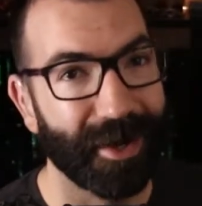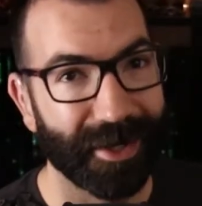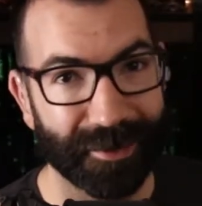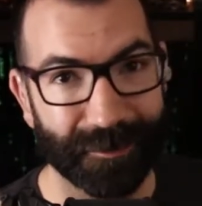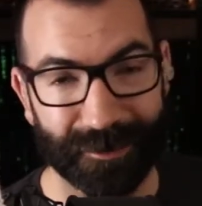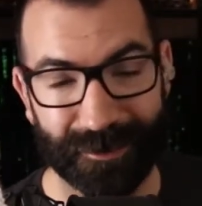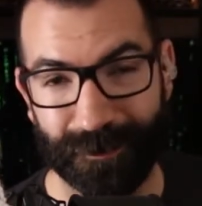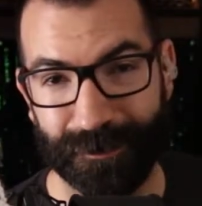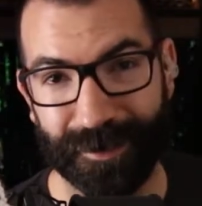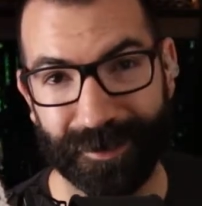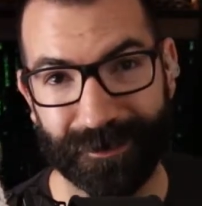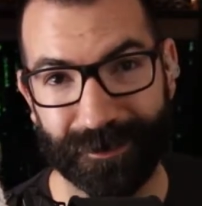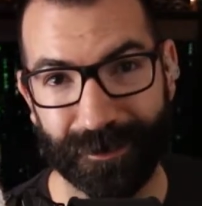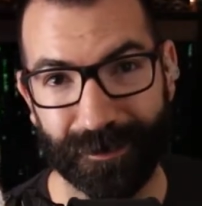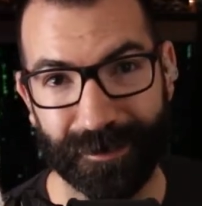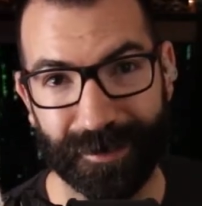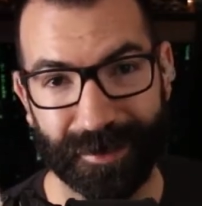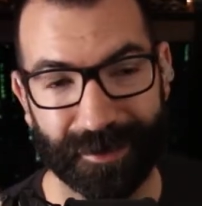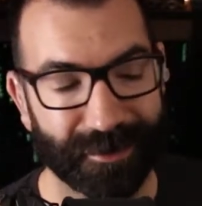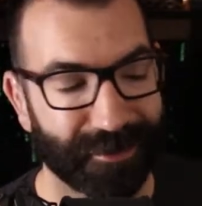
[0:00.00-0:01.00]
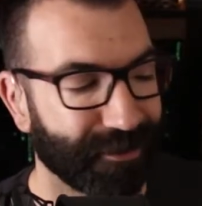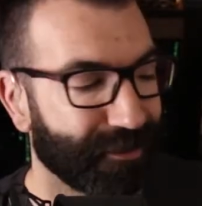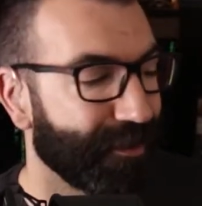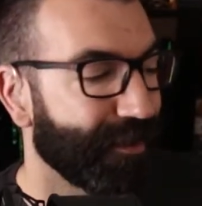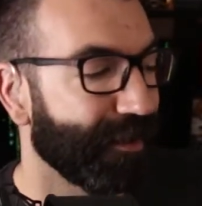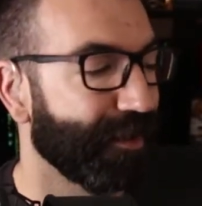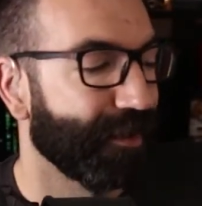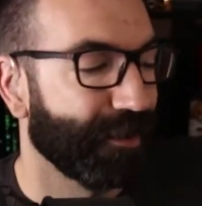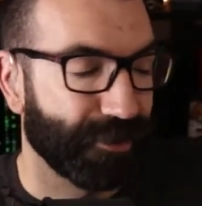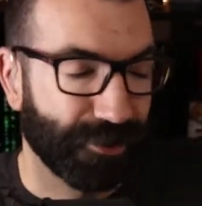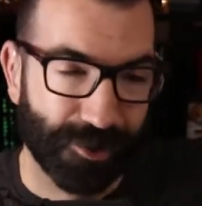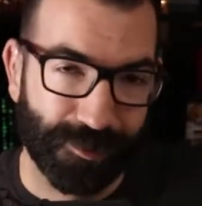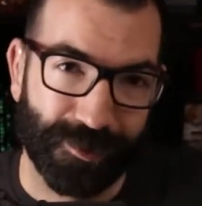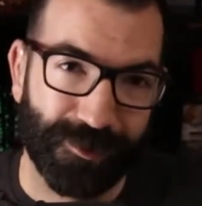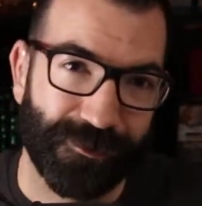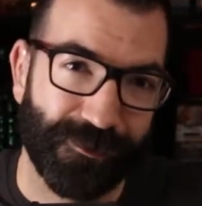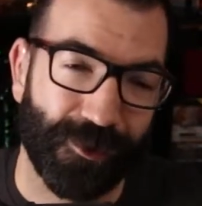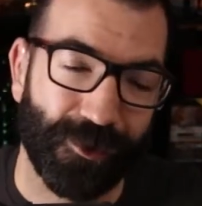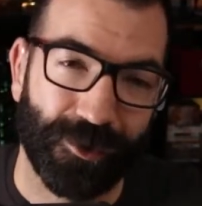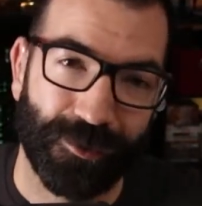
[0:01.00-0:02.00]
name is Pixelbeard. You may
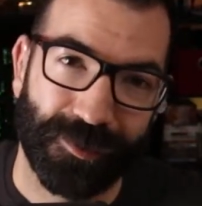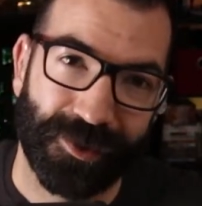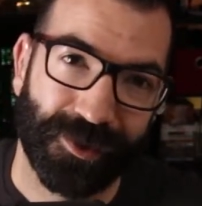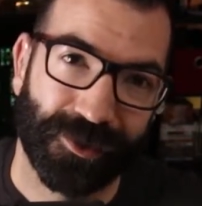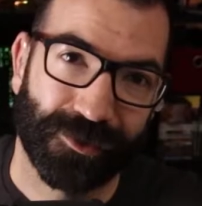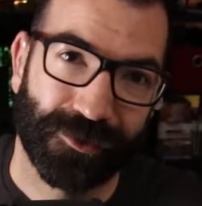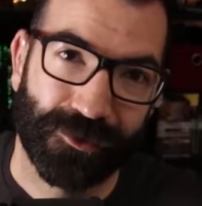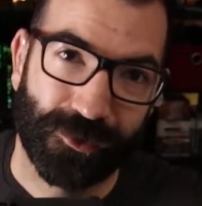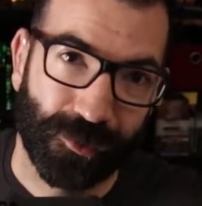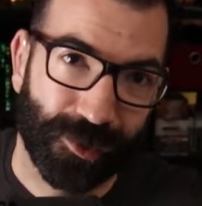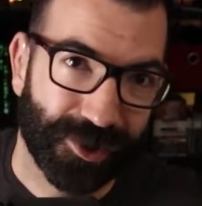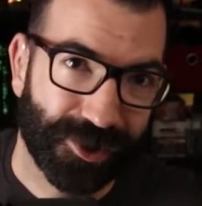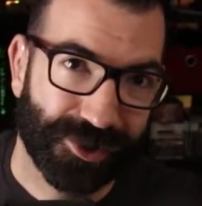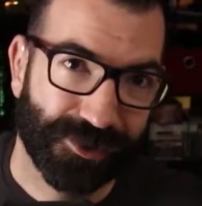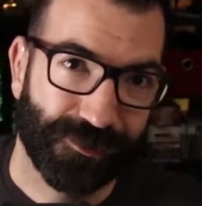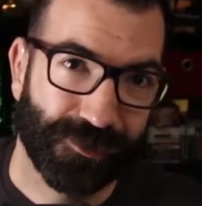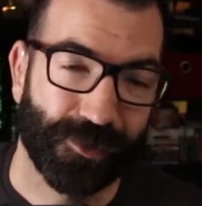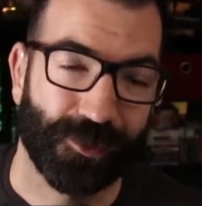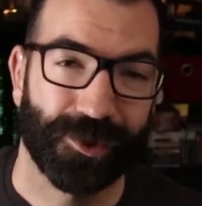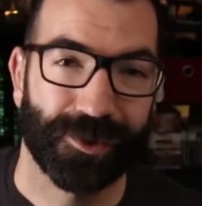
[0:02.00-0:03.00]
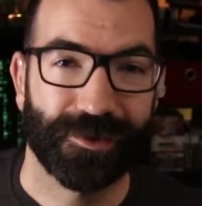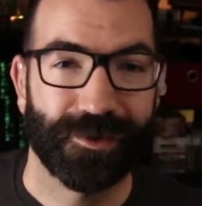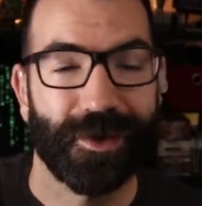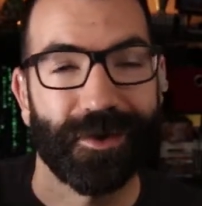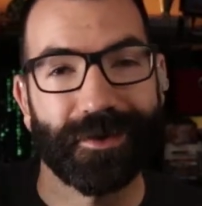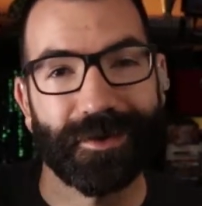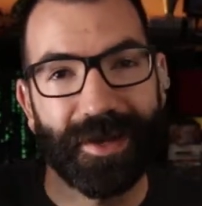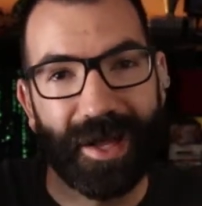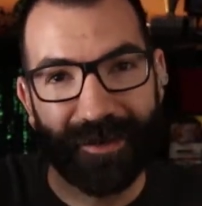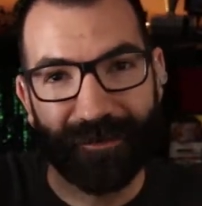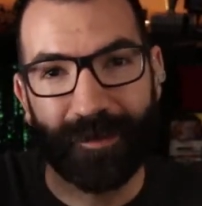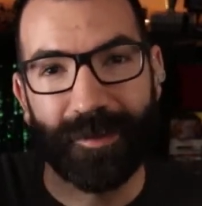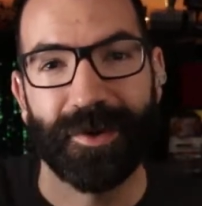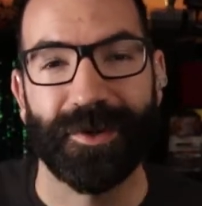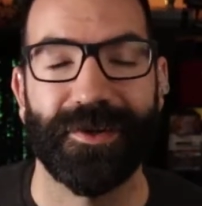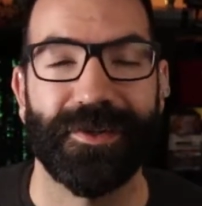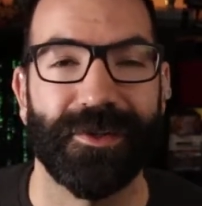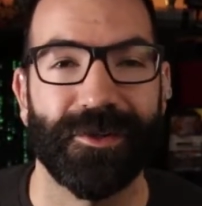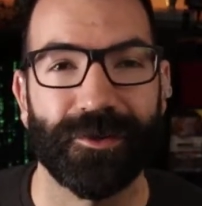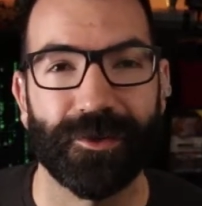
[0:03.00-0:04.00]
follow me on Twitch if you want to talk live about
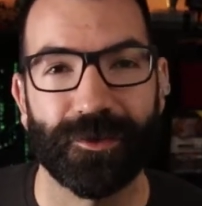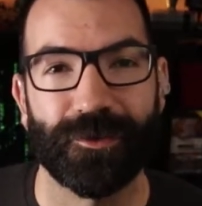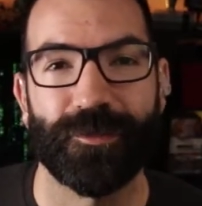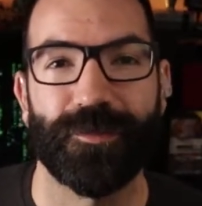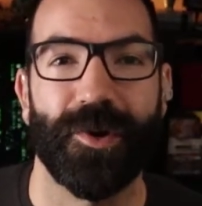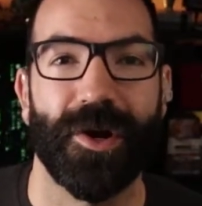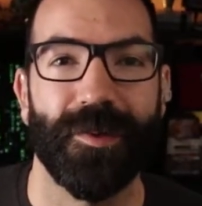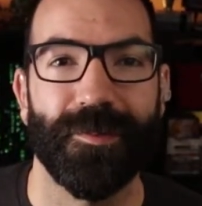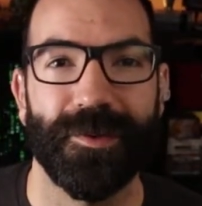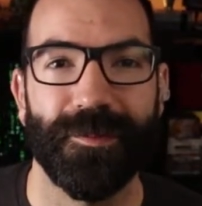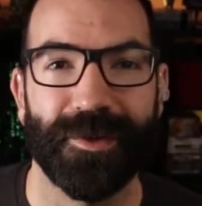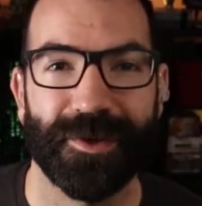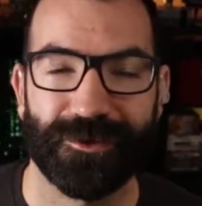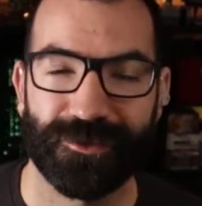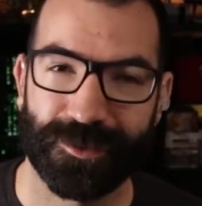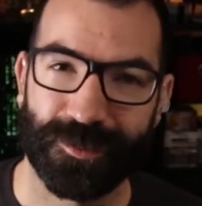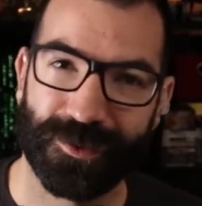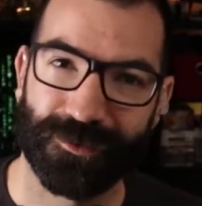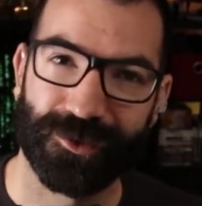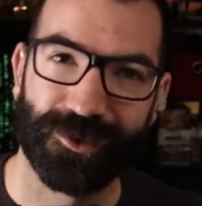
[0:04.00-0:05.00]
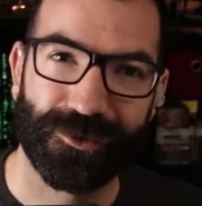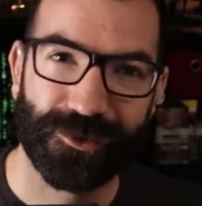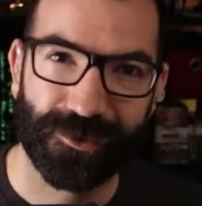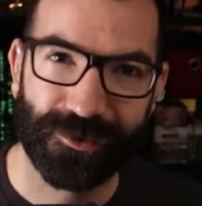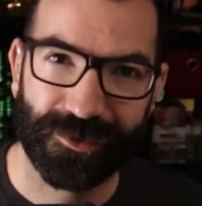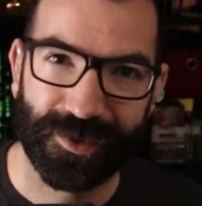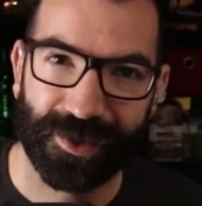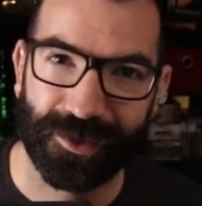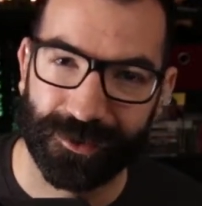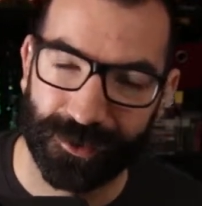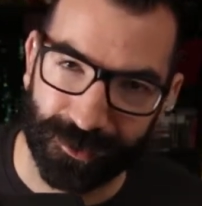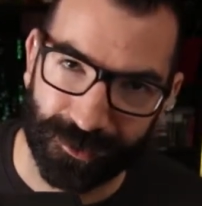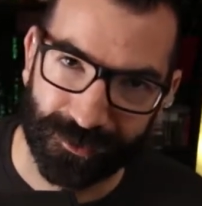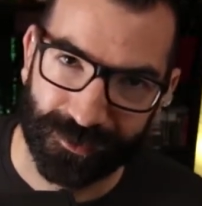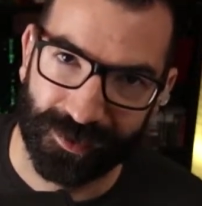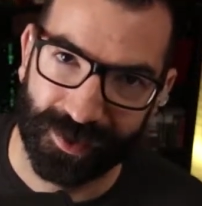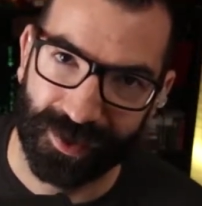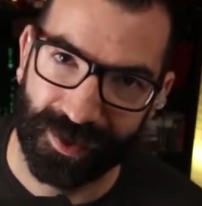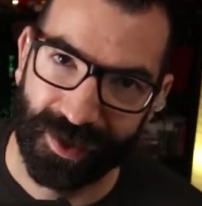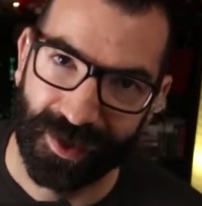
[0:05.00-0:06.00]
any of those problems. I stream every Tuesday,
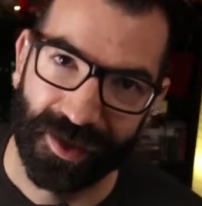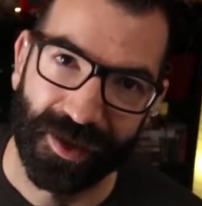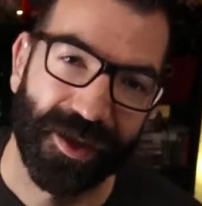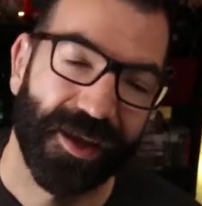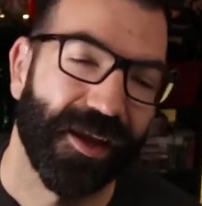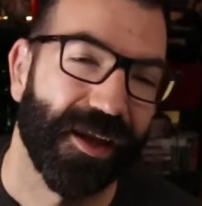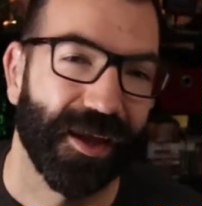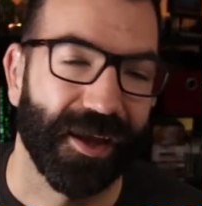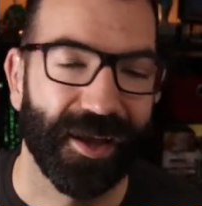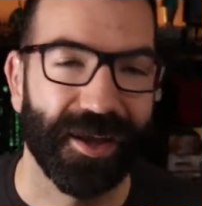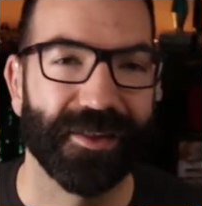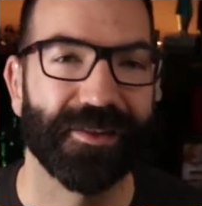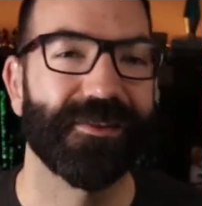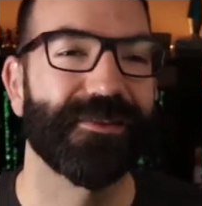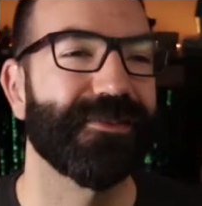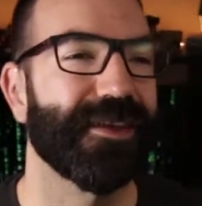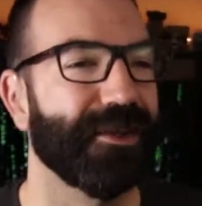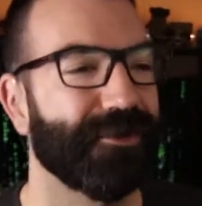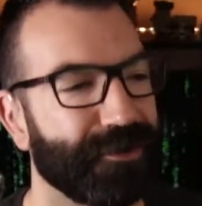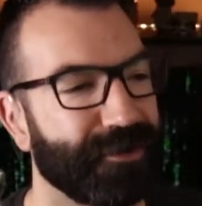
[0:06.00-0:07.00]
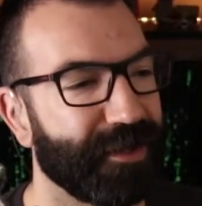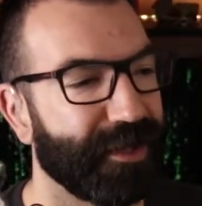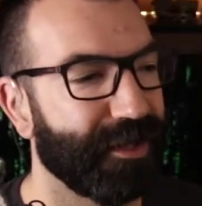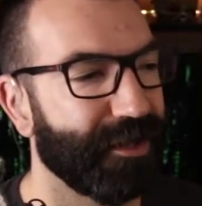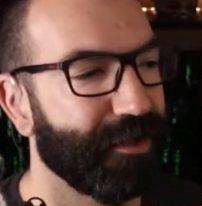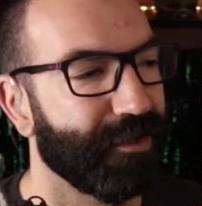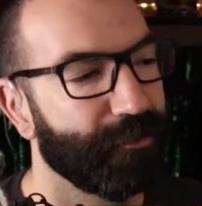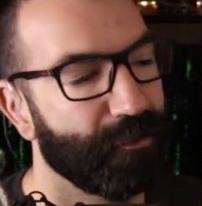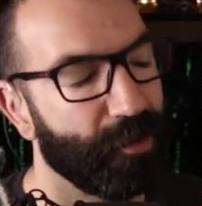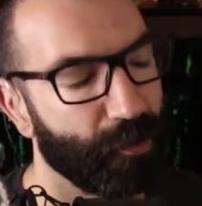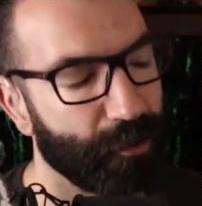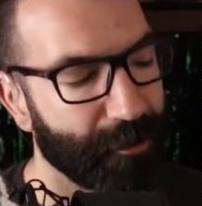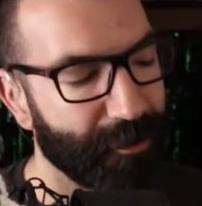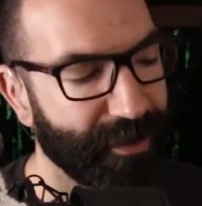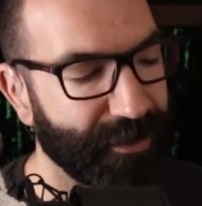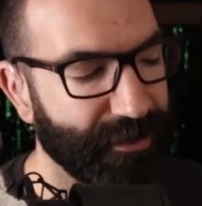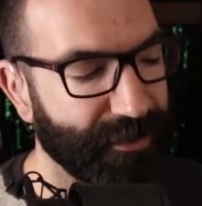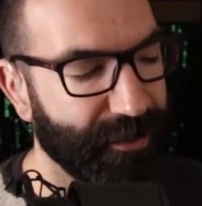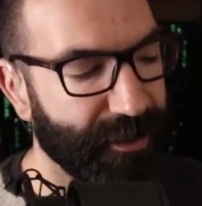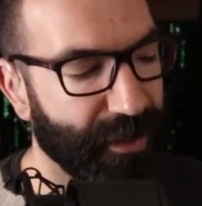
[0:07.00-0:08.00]
Thursday, and Saturday, but we
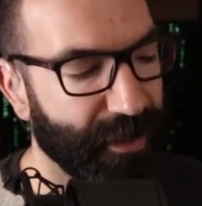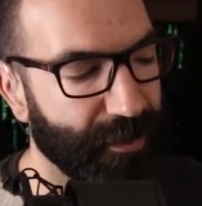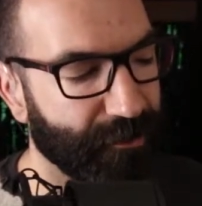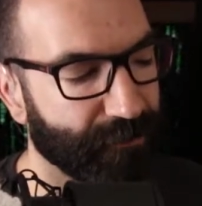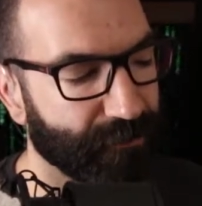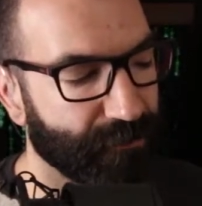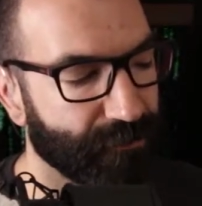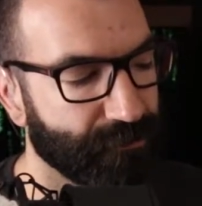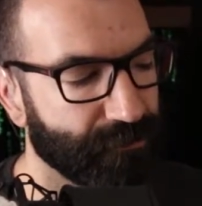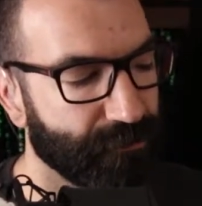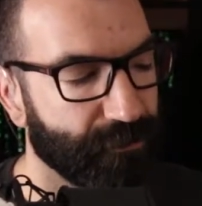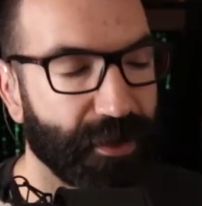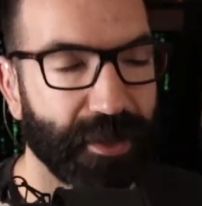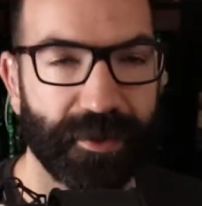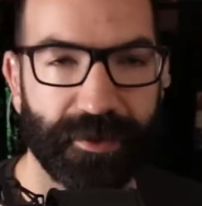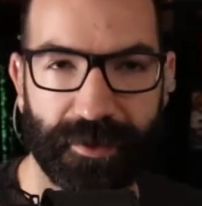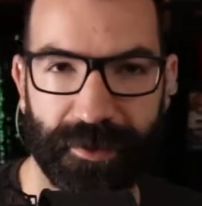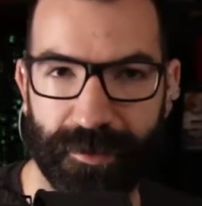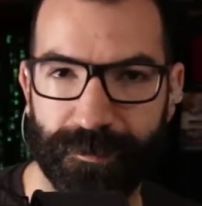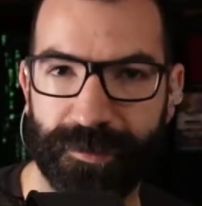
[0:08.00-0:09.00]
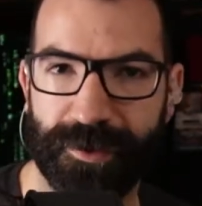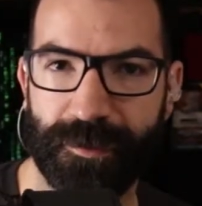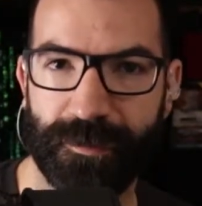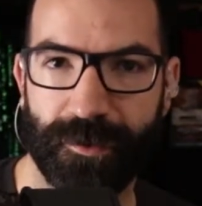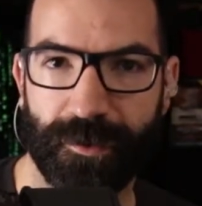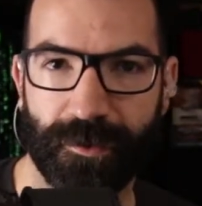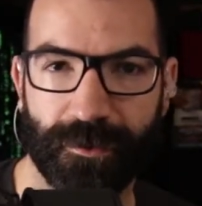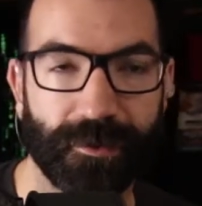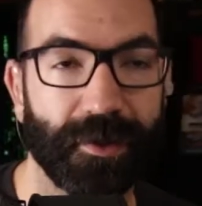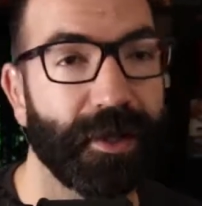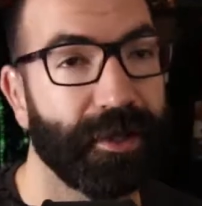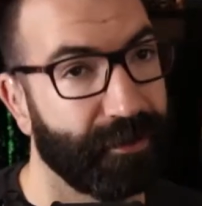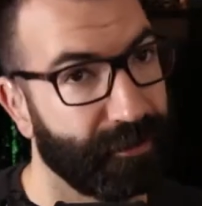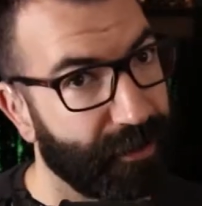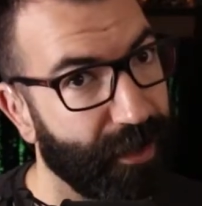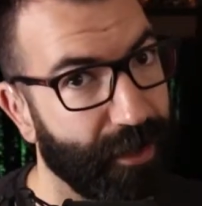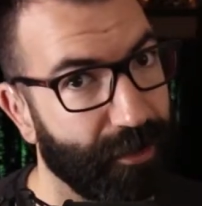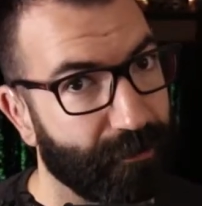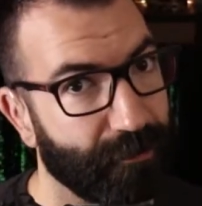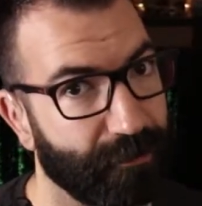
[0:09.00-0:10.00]
mainly game and help people and
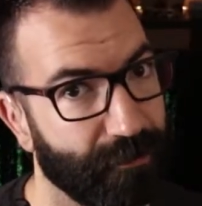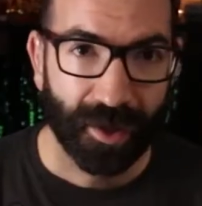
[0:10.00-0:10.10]
game.